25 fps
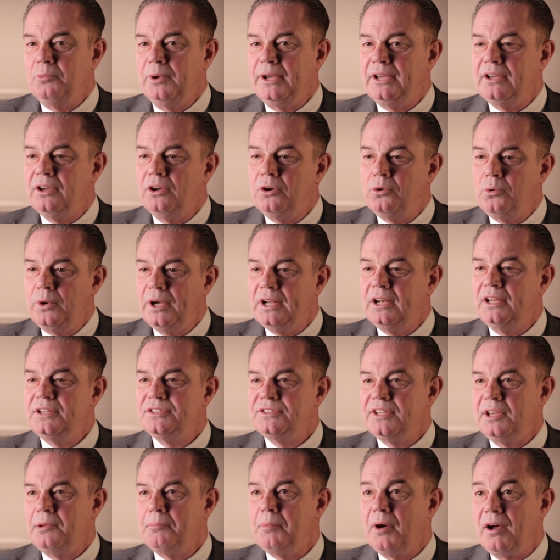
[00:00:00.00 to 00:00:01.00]
we can quickly
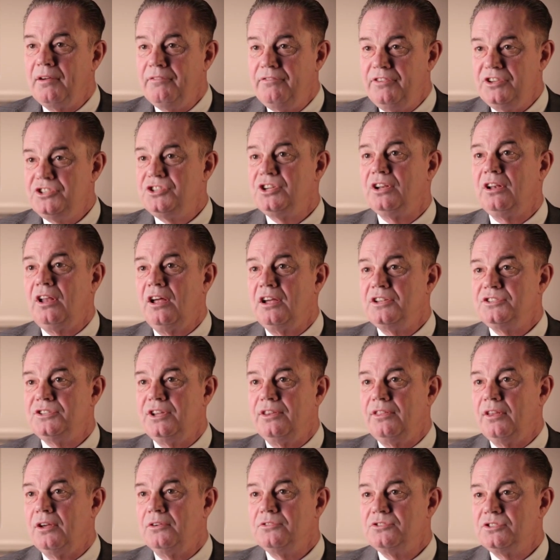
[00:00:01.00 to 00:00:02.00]
see by
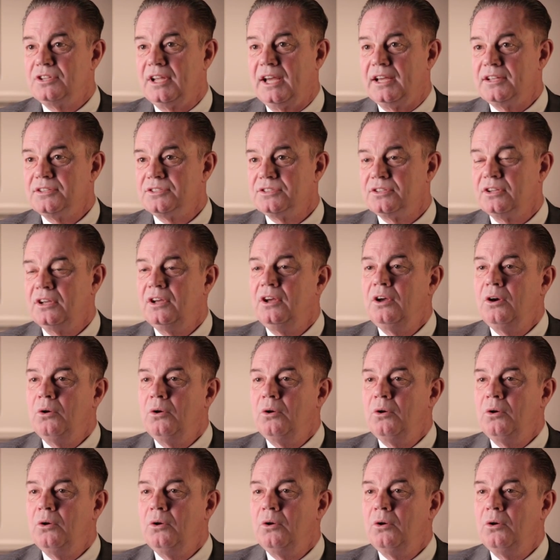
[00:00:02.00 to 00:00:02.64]
visualising those tasks